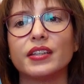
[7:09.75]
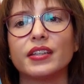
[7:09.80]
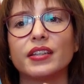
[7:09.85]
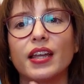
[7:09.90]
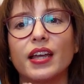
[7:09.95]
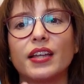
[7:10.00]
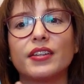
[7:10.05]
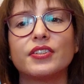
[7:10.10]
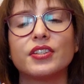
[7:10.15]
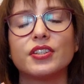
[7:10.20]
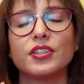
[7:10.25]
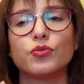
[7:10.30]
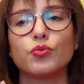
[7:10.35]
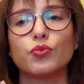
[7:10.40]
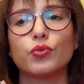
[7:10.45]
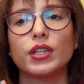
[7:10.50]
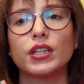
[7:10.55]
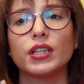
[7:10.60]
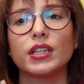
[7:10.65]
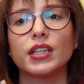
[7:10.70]
that is
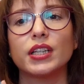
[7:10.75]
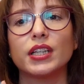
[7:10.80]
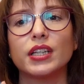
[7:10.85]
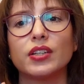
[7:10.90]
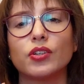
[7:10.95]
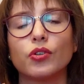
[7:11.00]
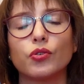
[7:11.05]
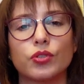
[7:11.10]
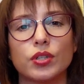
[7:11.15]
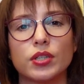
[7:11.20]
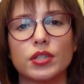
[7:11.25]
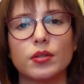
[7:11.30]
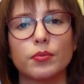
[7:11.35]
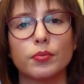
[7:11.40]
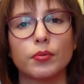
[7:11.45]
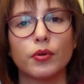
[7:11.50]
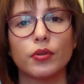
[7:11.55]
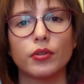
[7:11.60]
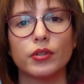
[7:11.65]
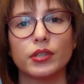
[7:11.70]
really
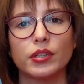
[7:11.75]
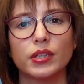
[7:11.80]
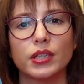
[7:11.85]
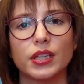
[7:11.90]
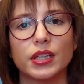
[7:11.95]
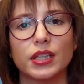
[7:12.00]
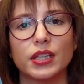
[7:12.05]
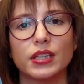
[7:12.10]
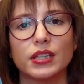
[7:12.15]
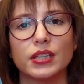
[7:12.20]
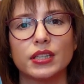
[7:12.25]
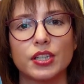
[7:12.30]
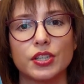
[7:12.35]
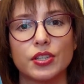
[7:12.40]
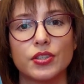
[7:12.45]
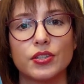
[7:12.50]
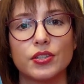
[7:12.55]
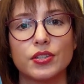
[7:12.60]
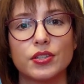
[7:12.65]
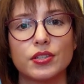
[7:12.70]
noticeable in
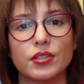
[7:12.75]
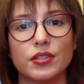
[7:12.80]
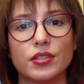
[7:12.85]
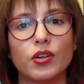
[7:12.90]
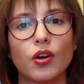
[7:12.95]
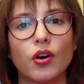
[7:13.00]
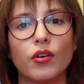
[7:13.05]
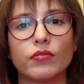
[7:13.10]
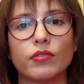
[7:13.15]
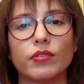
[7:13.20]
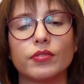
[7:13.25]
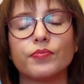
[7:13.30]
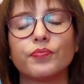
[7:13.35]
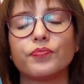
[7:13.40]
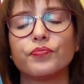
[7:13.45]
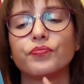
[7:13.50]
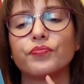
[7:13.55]
this novel.